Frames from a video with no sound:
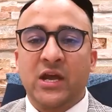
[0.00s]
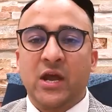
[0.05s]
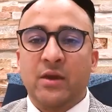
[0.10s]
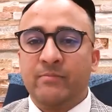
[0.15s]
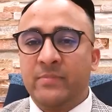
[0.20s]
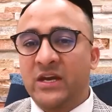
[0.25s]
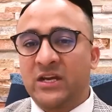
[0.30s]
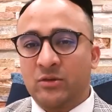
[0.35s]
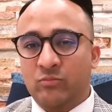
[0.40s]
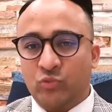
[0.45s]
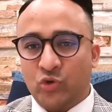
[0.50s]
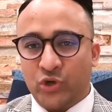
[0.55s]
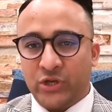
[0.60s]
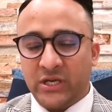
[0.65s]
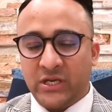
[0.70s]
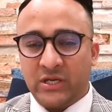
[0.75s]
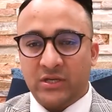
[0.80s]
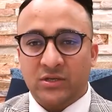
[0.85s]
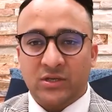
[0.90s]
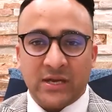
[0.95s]
Make a
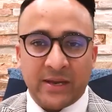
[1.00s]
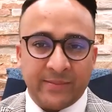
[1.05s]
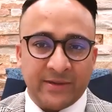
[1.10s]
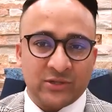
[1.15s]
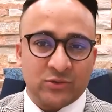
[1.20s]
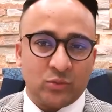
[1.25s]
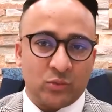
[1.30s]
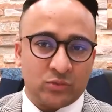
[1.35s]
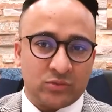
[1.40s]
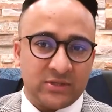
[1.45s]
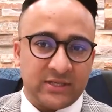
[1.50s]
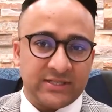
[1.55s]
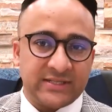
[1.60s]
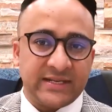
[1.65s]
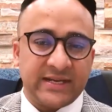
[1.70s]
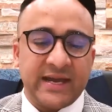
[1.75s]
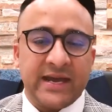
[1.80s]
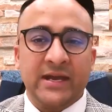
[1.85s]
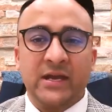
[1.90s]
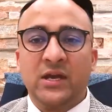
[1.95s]
booking. Come and talk to us.
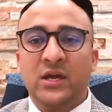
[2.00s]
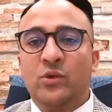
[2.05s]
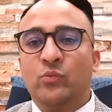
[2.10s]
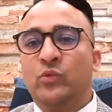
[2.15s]
Okay,